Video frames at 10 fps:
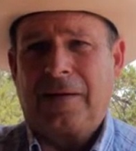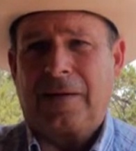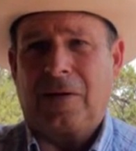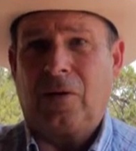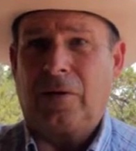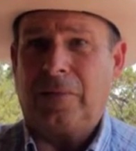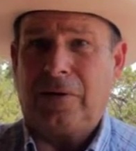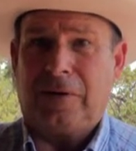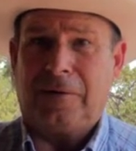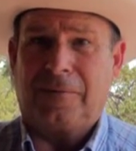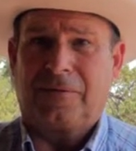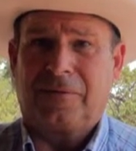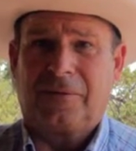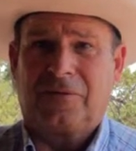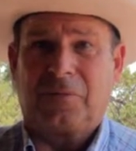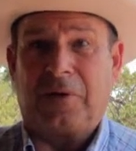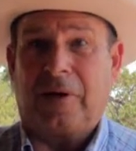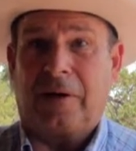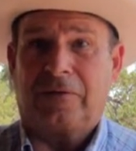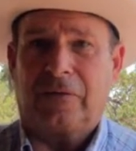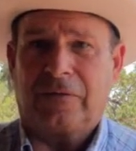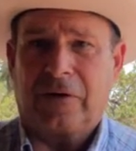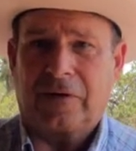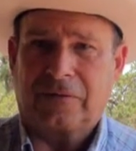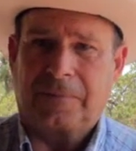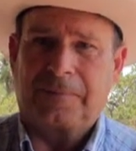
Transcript: can only be spit out so fast.